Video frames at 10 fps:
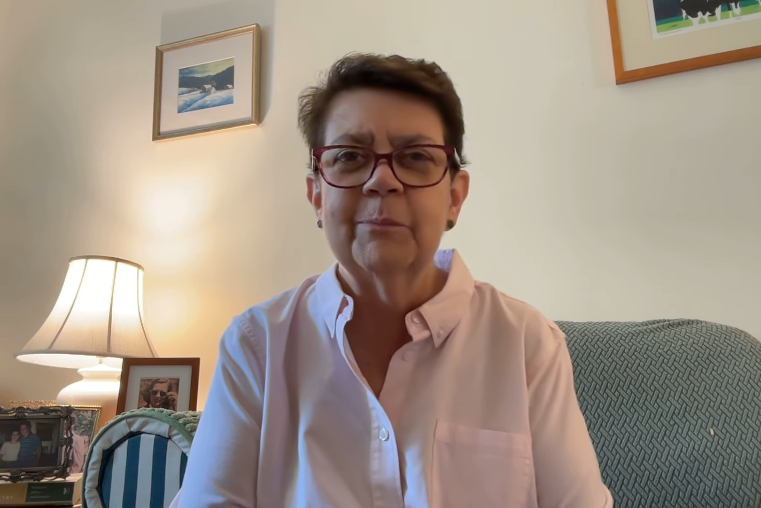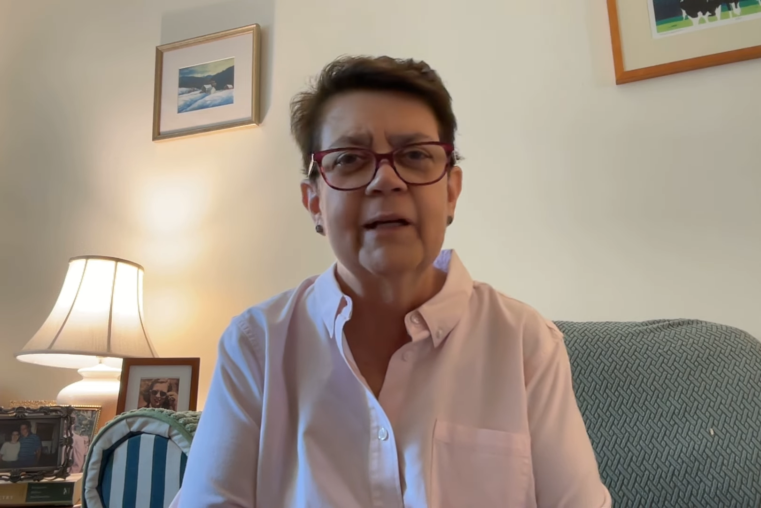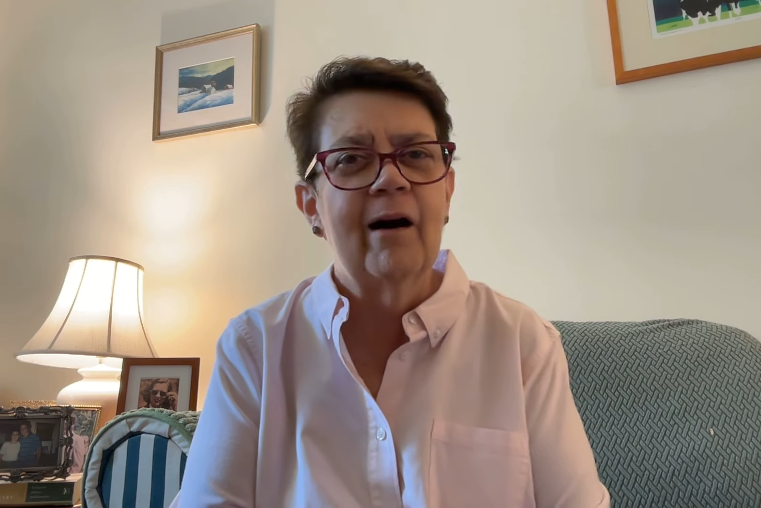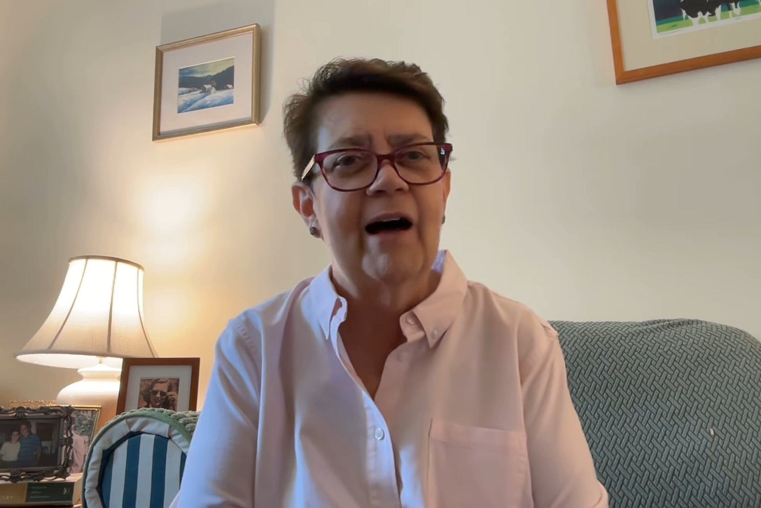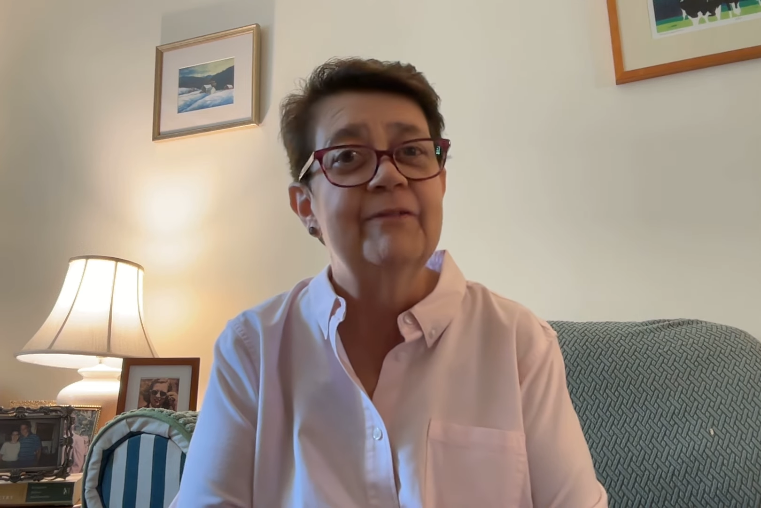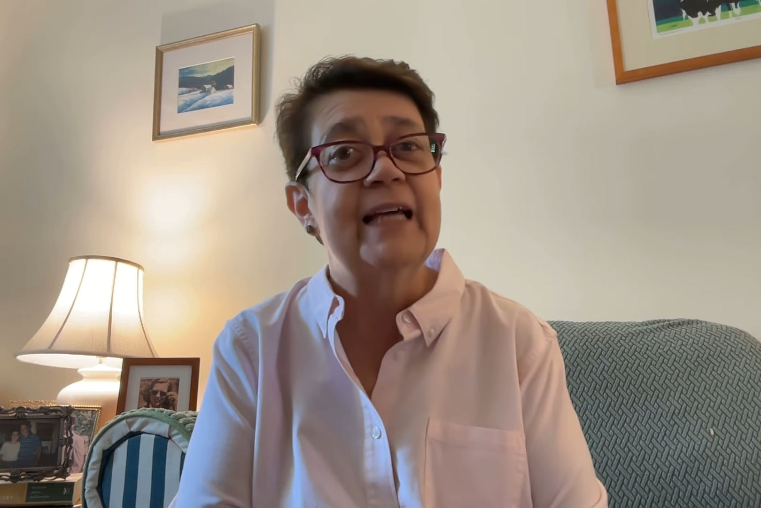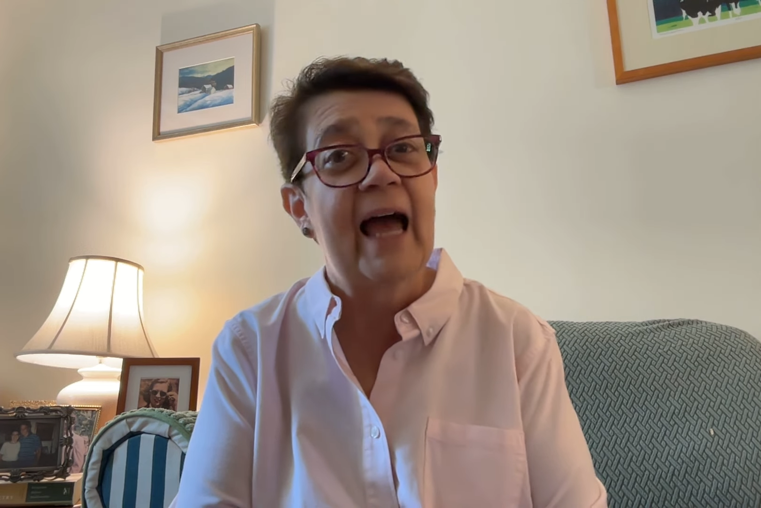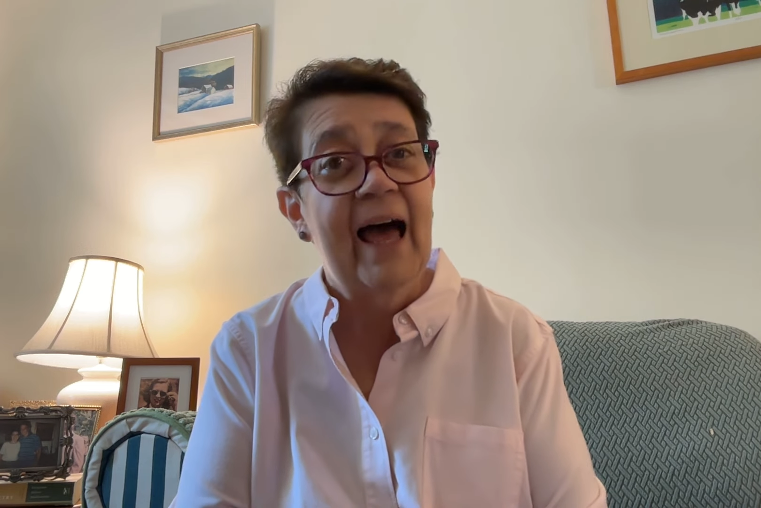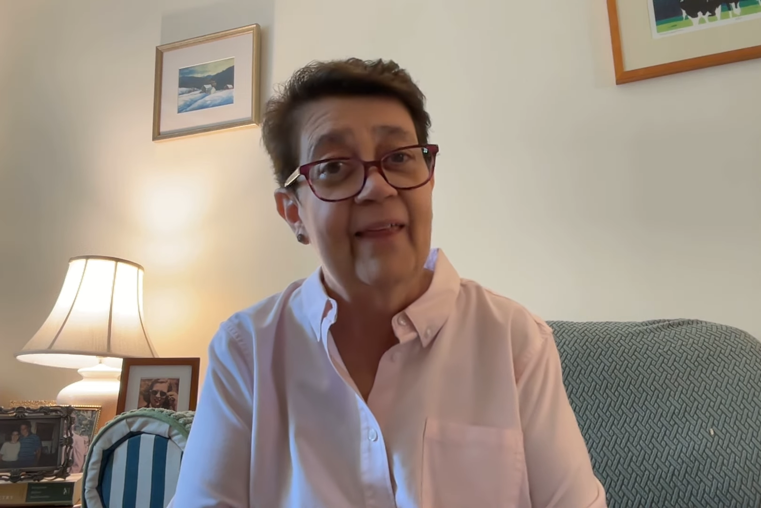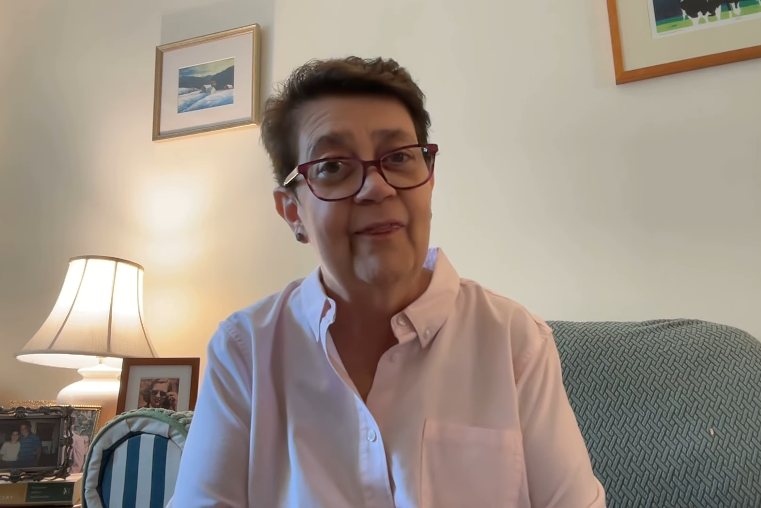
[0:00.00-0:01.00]
but I'll have
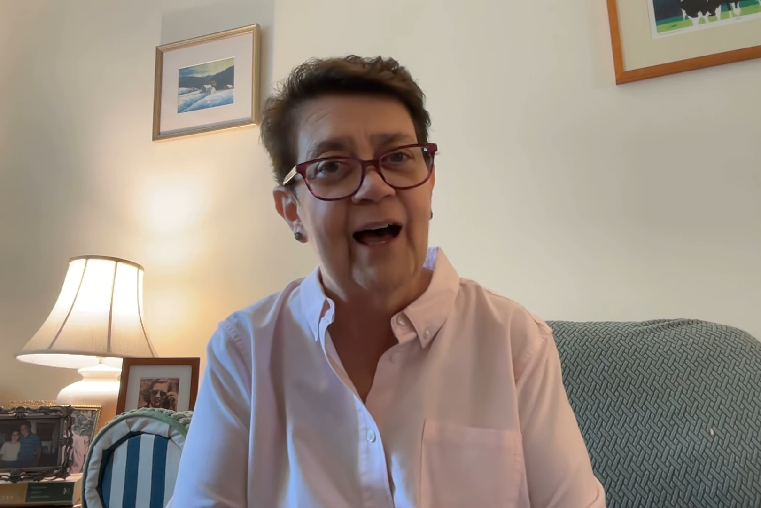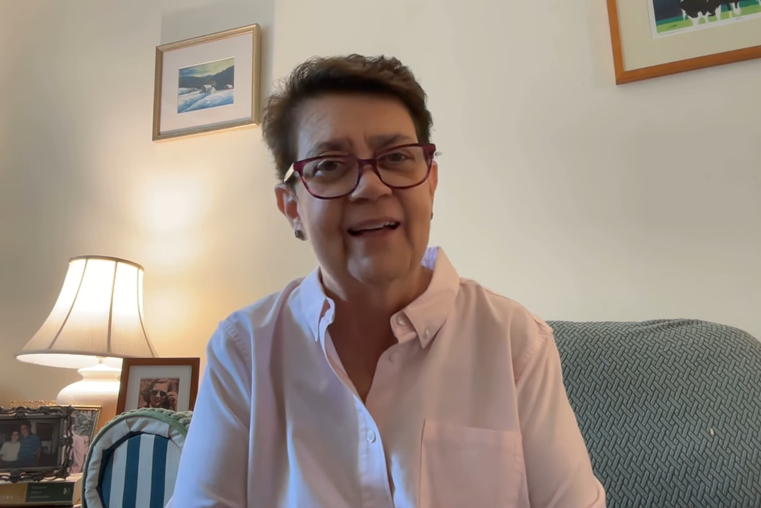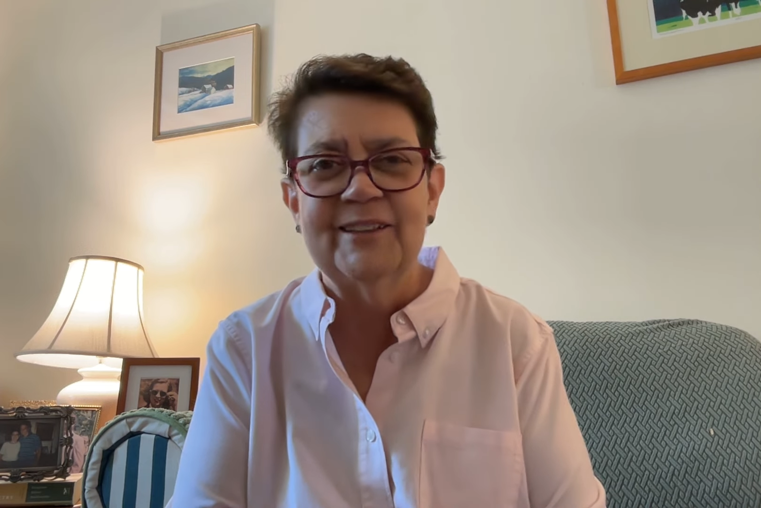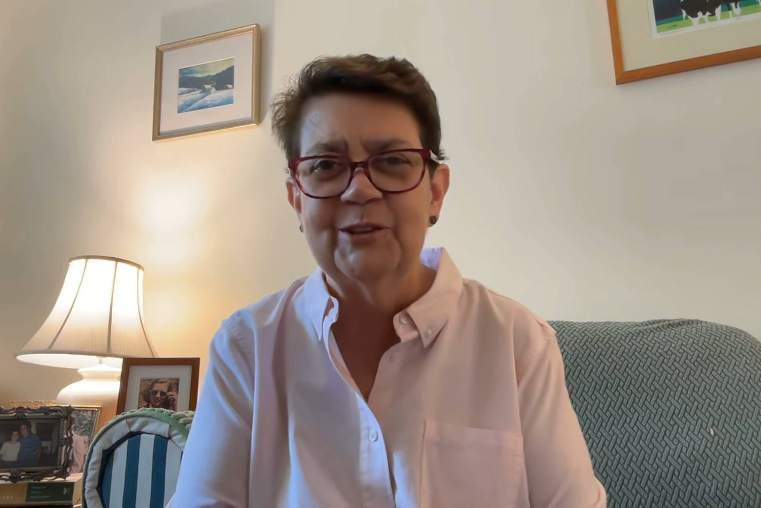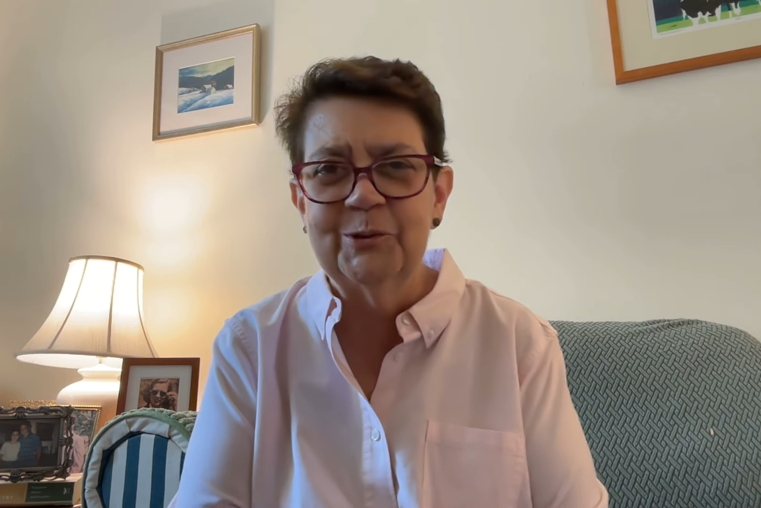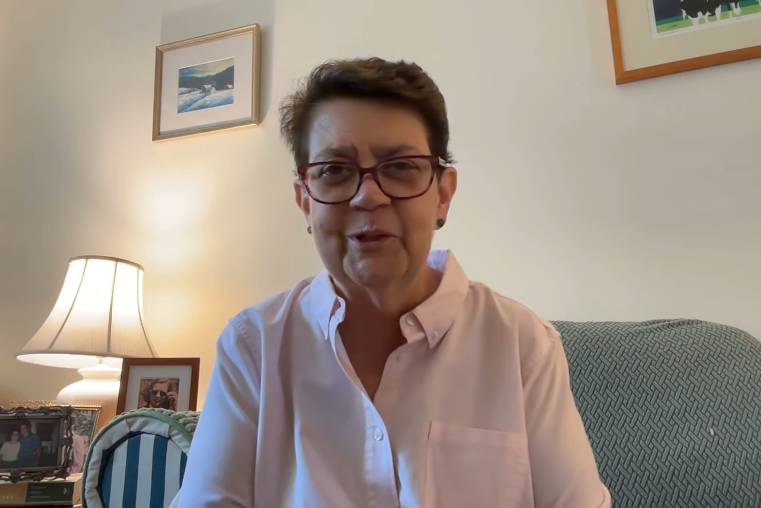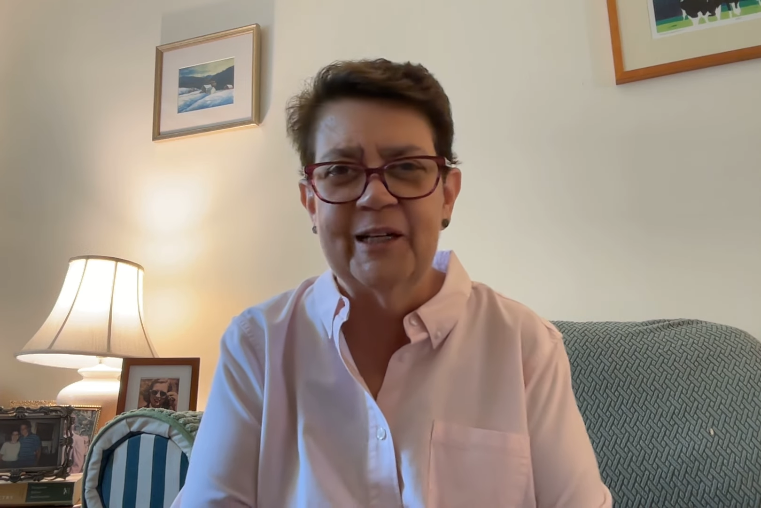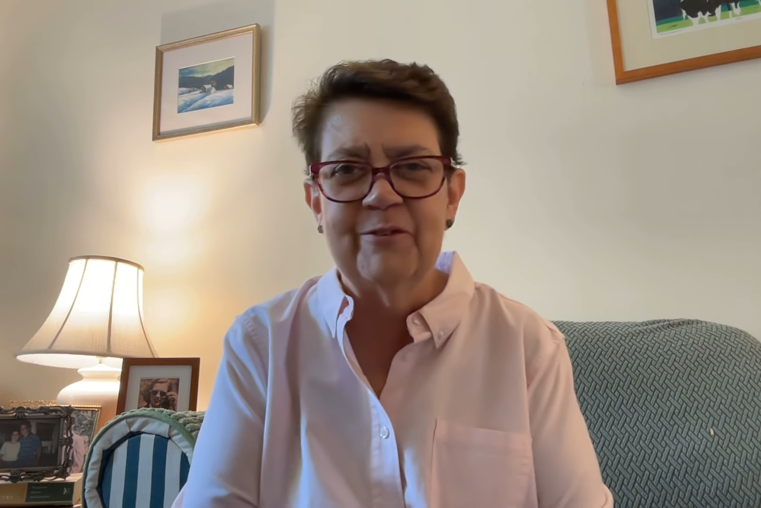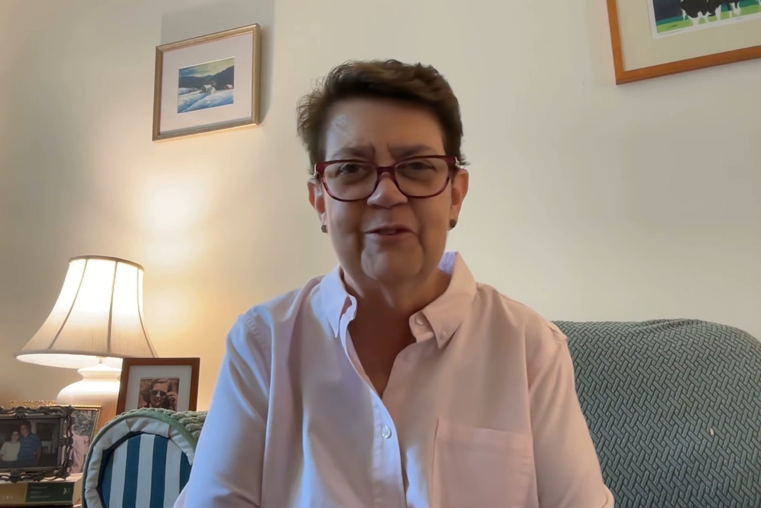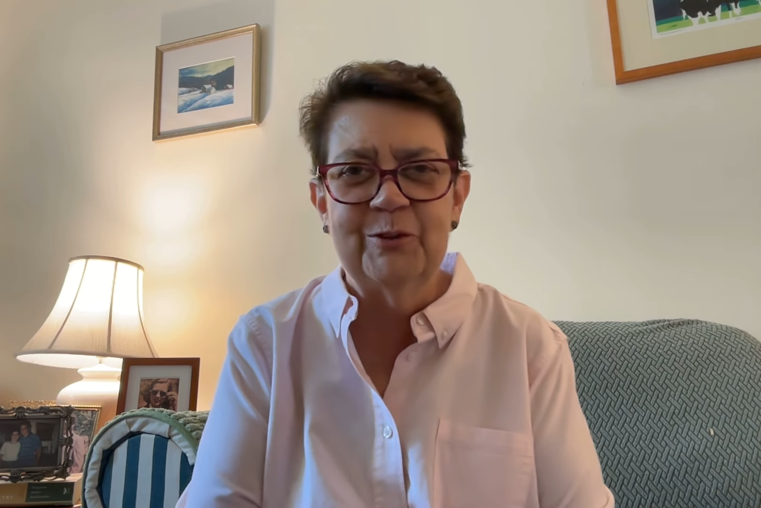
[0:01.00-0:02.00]
to add that to
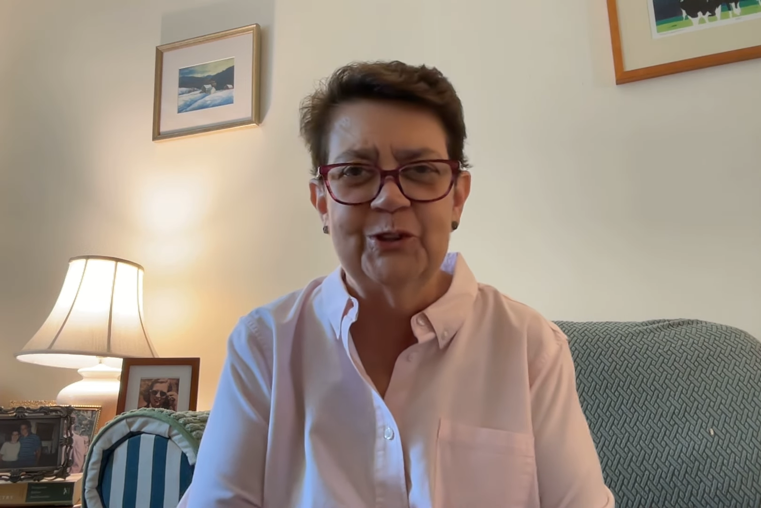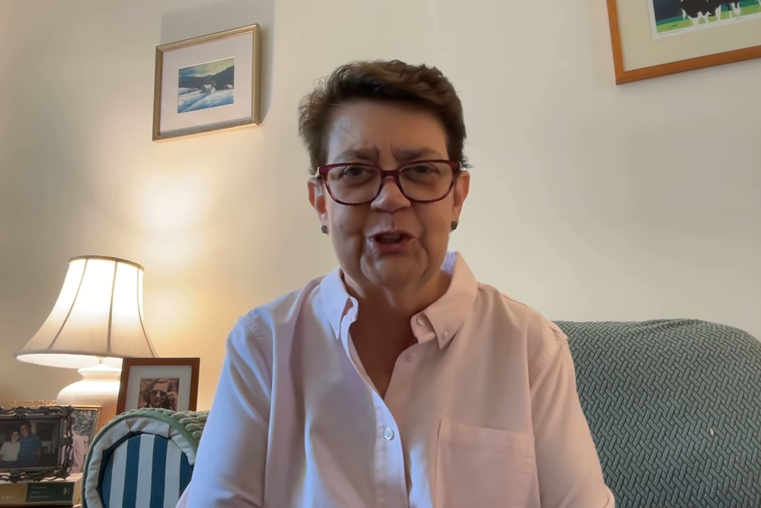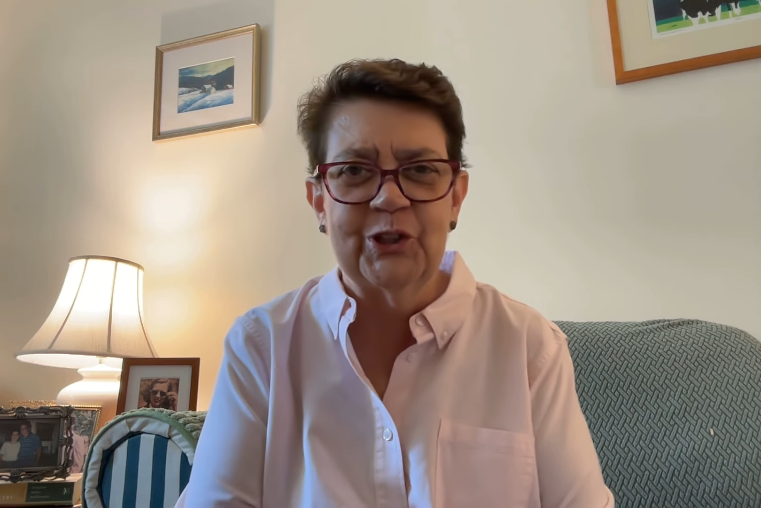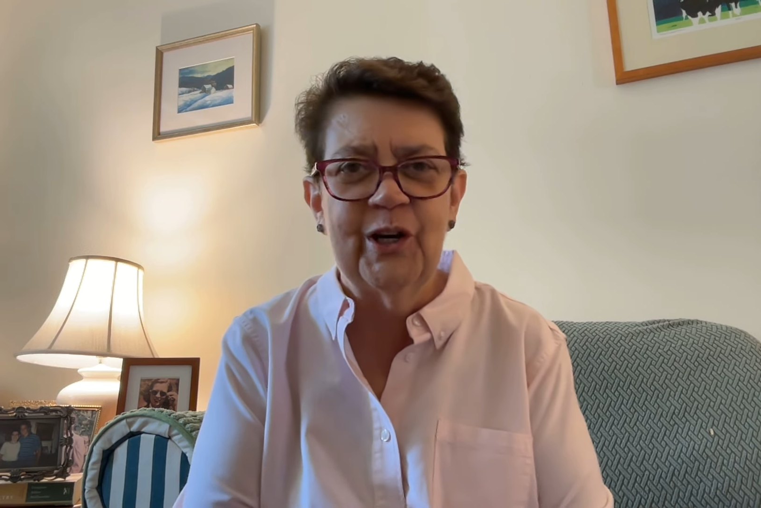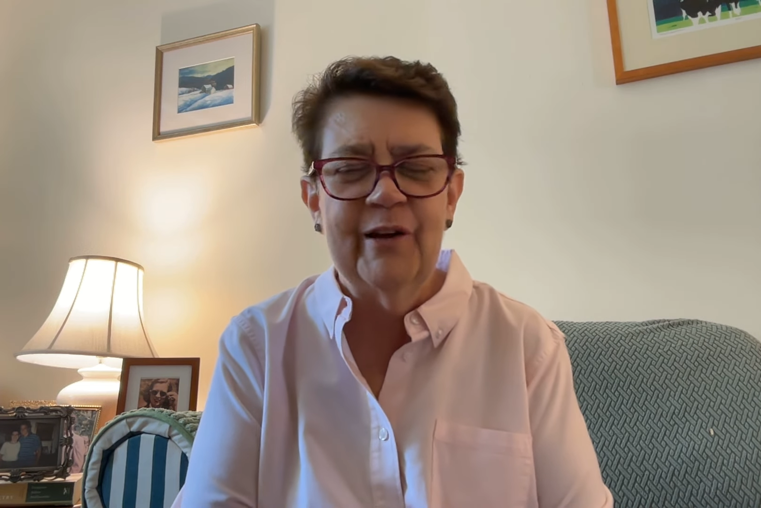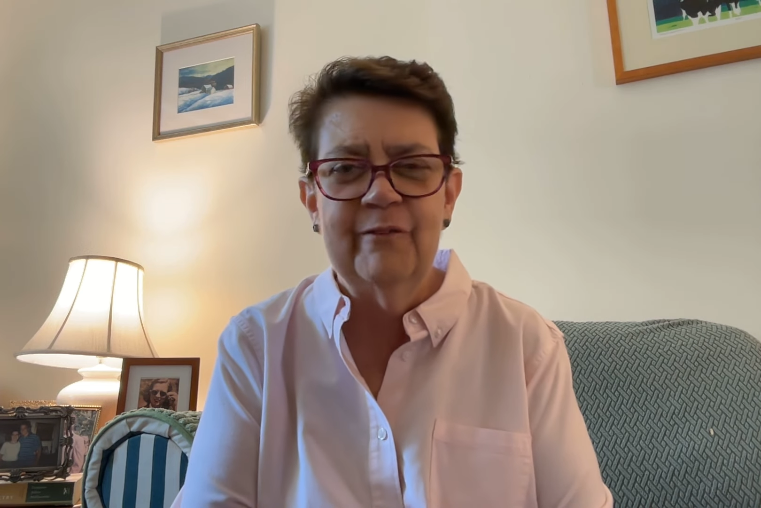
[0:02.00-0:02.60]
a future